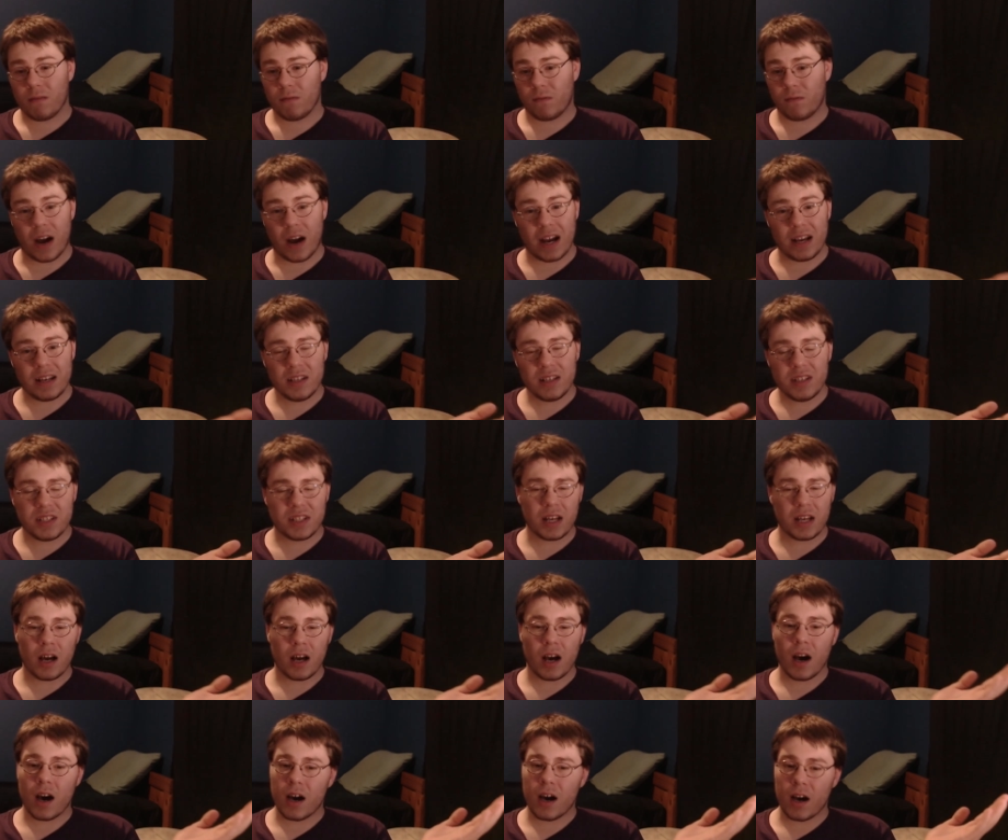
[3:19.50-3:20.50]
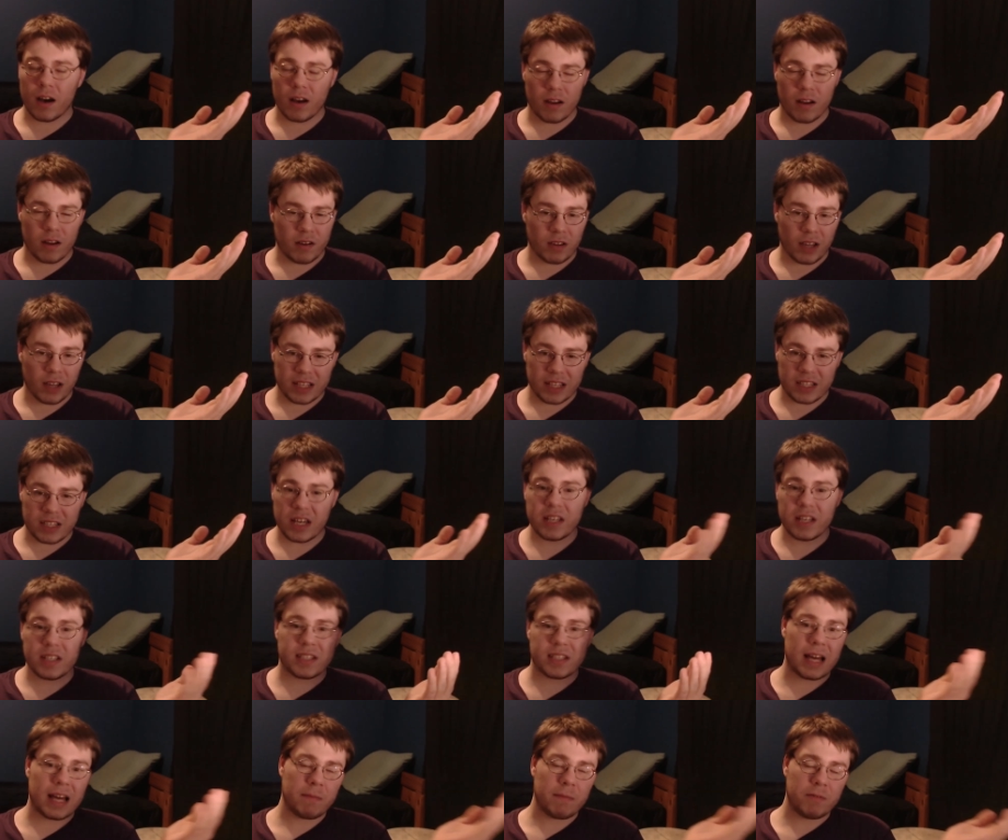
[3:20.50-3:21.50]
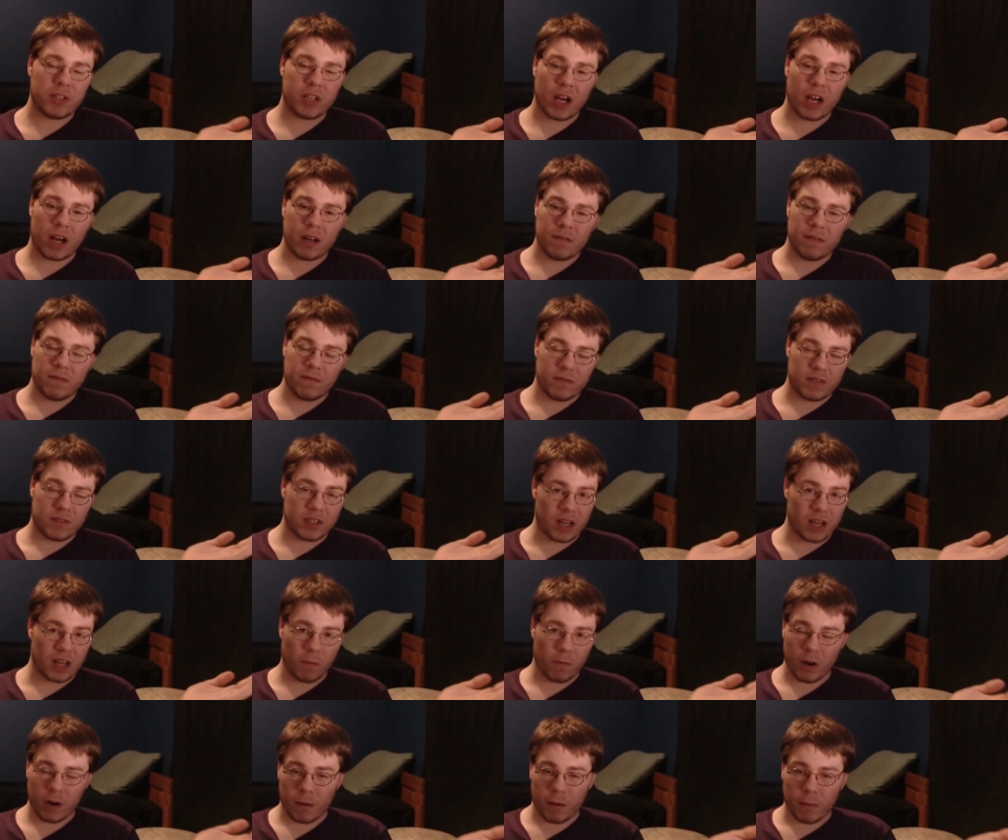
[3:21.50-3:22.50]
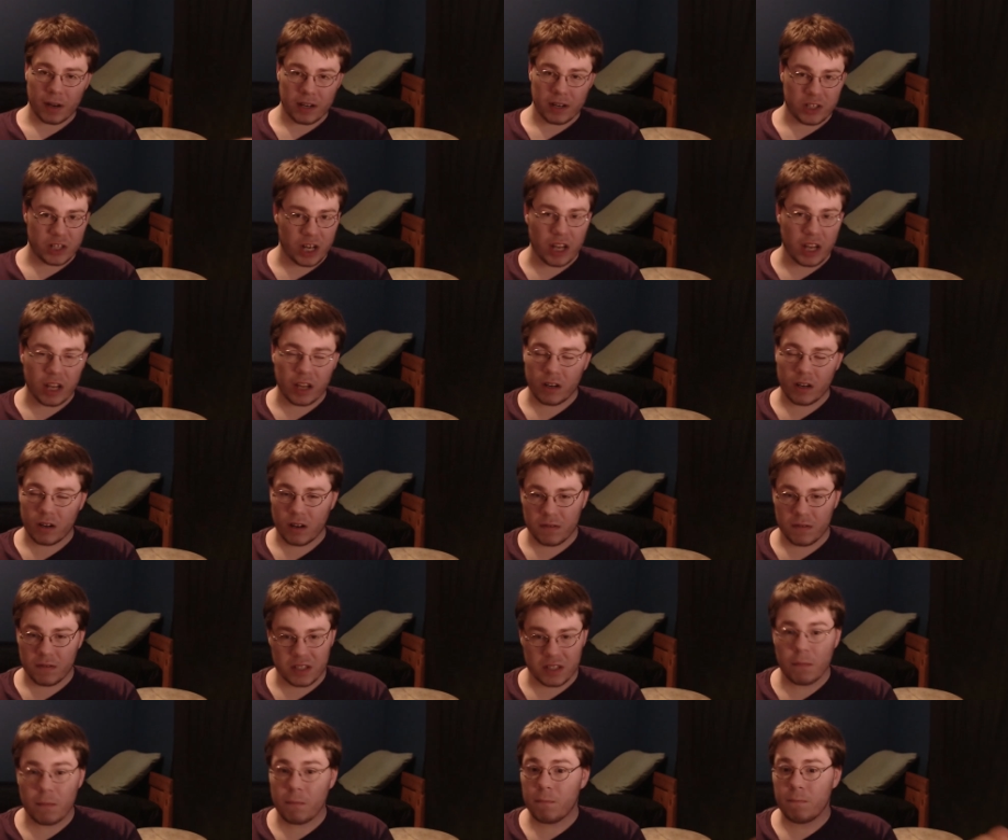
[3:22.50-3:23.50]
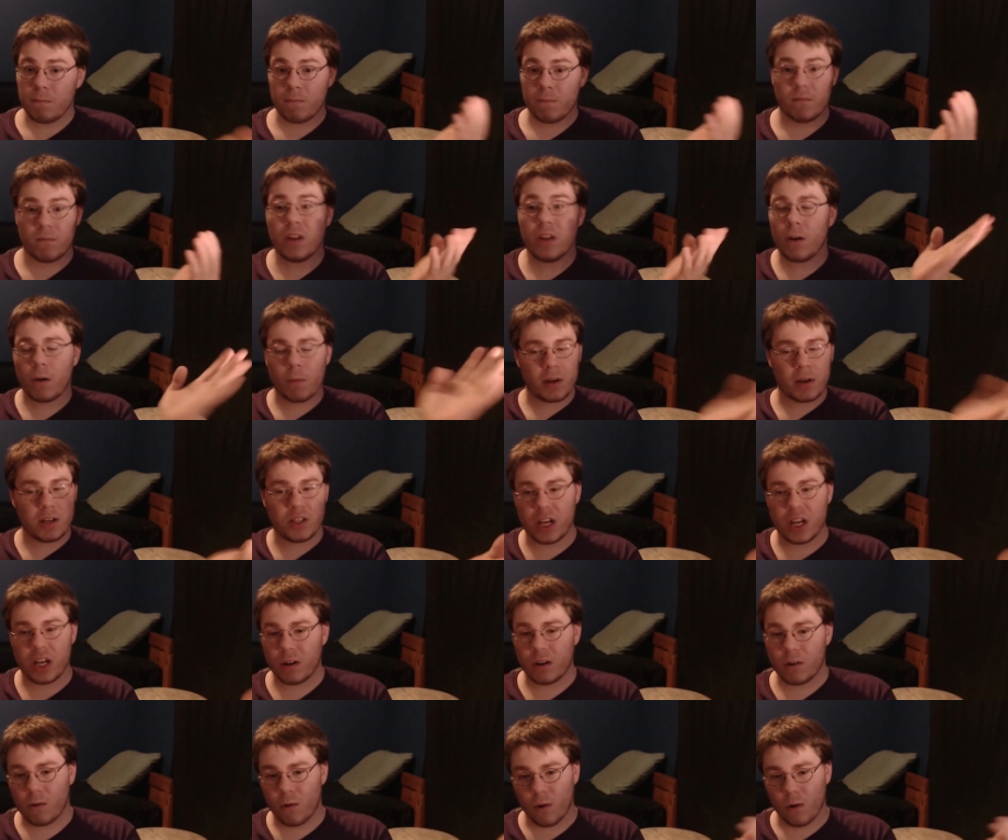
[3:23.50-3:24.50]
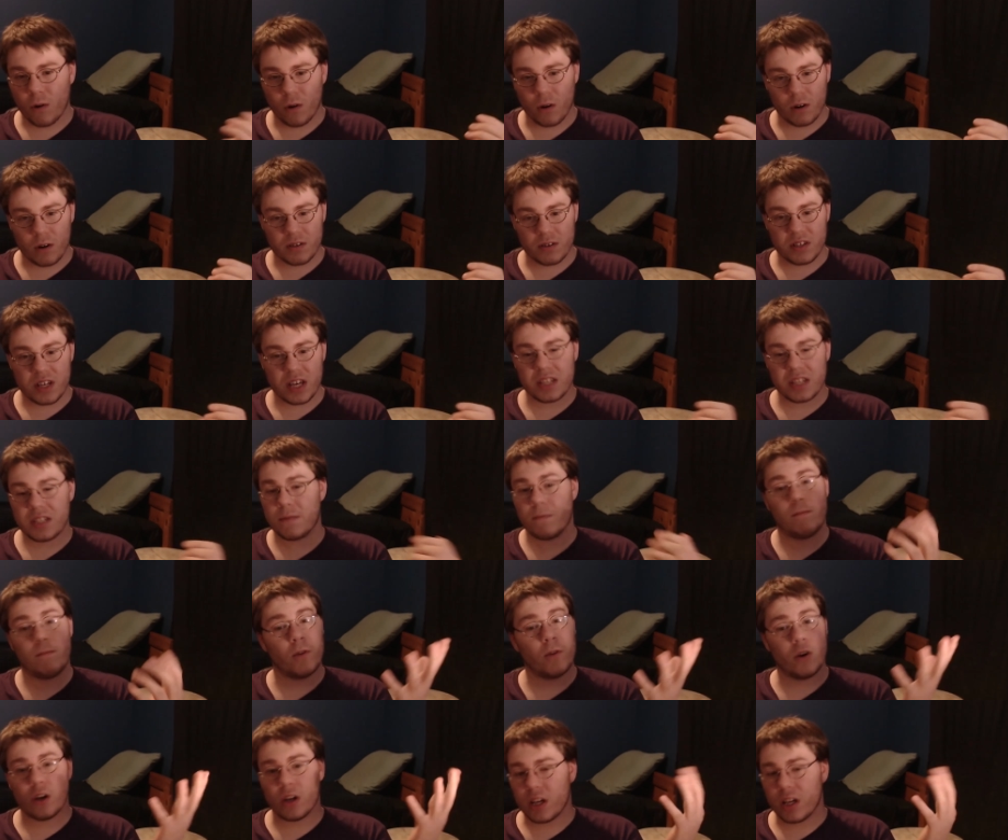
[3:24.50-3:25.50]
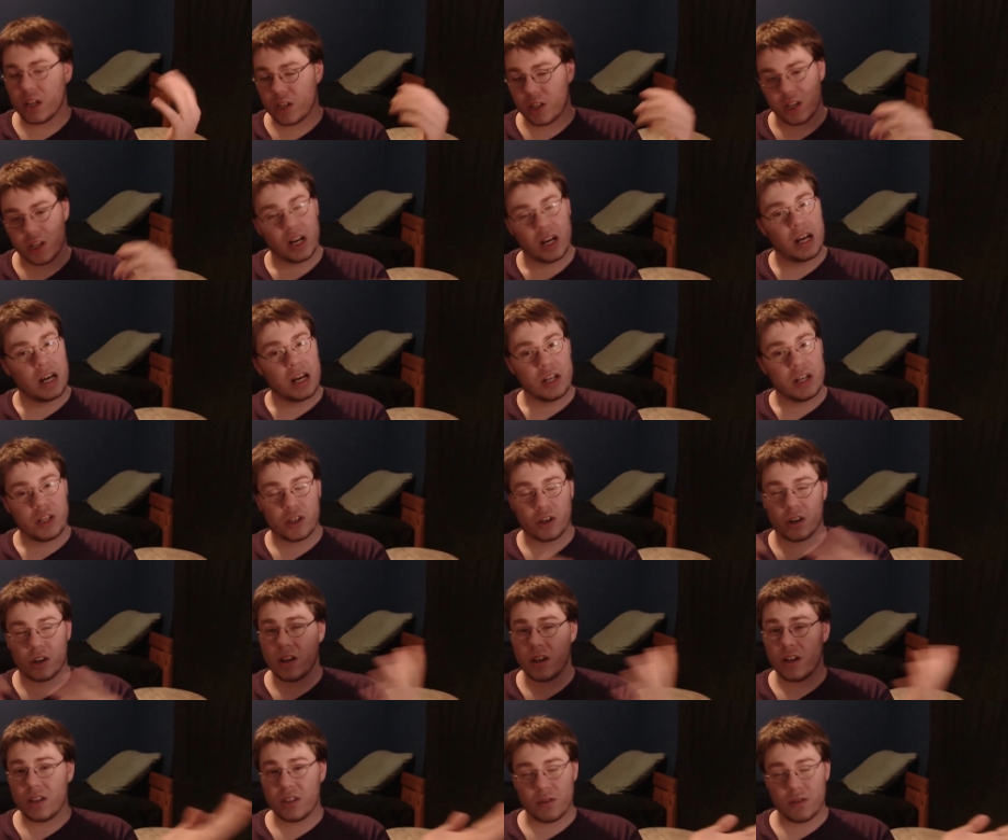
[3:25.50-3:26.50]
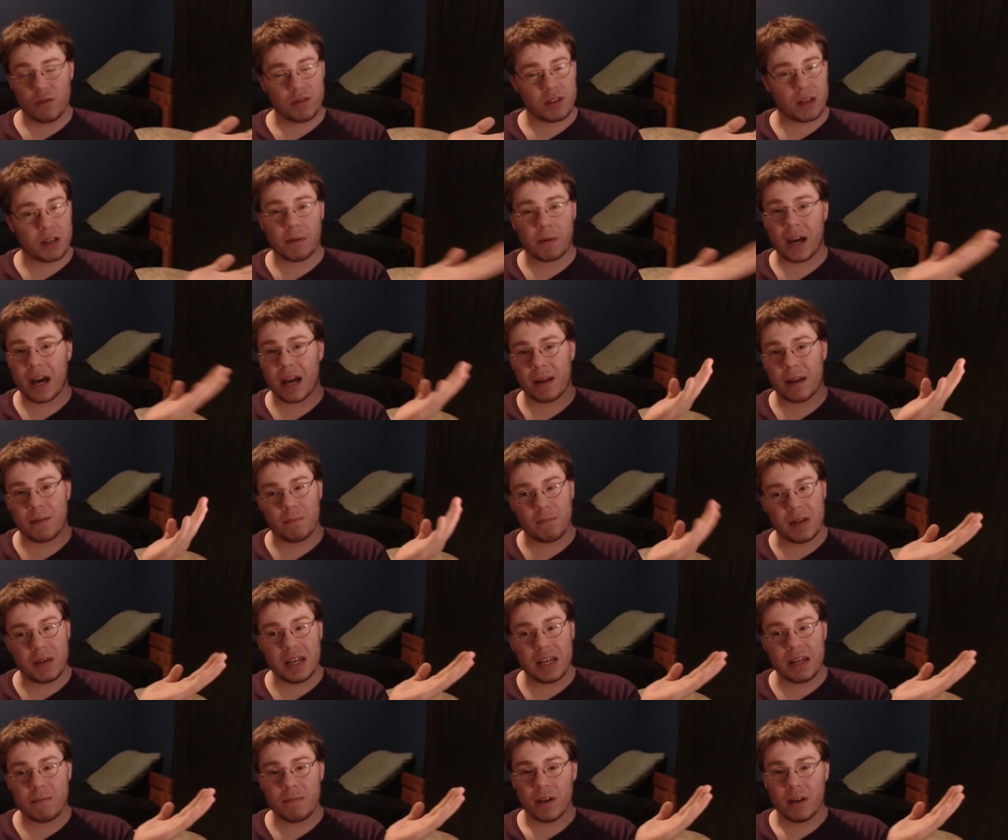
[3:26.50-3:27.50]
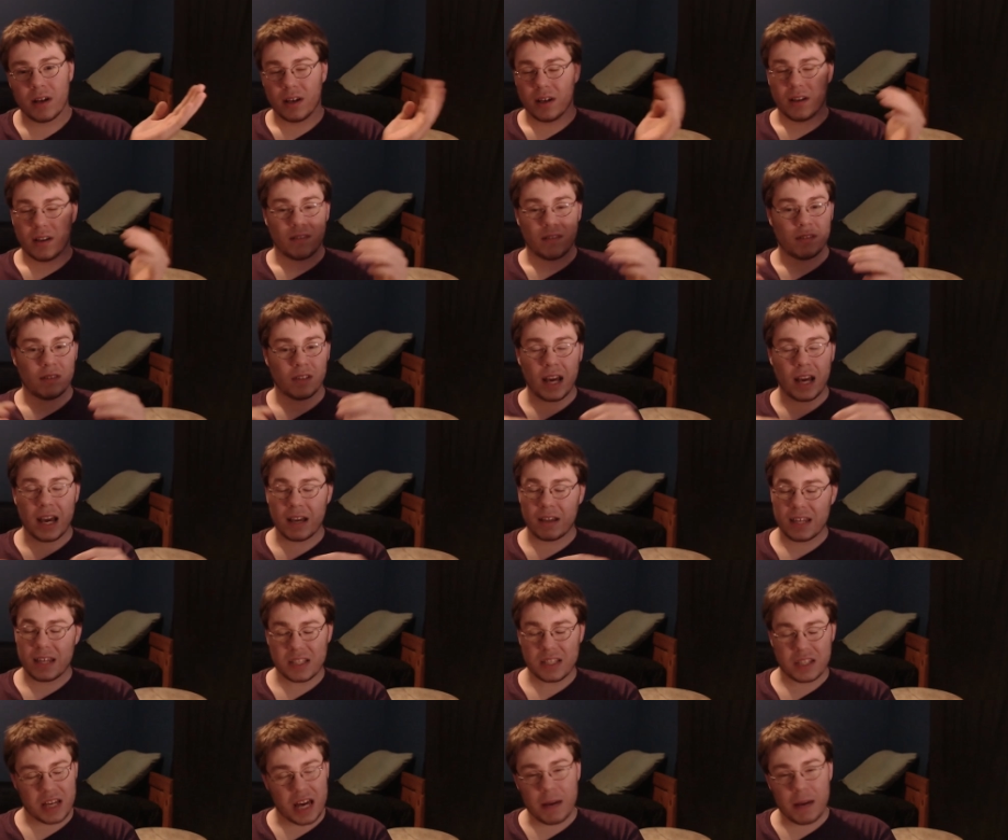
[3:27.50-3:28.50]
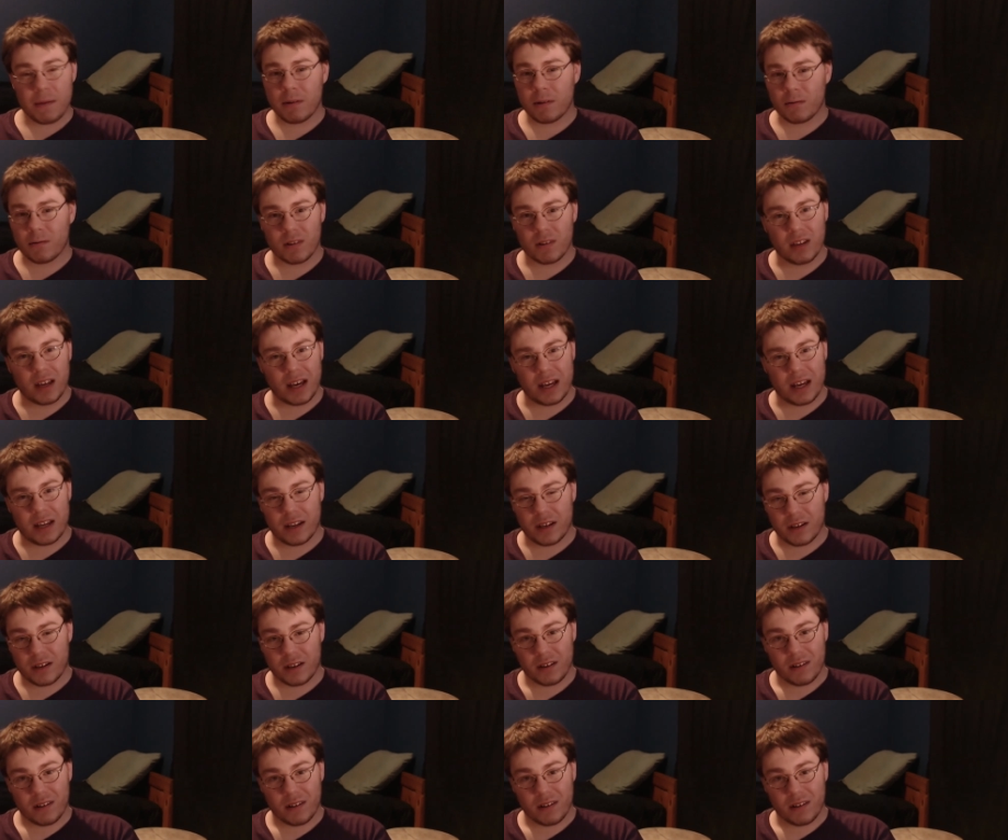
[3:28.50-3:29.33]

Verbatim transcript: find some, uh, like take snapshot of somewhere on my chain, of some video on my channel or take some footage, turn it into some kind of meme like that's gaming related.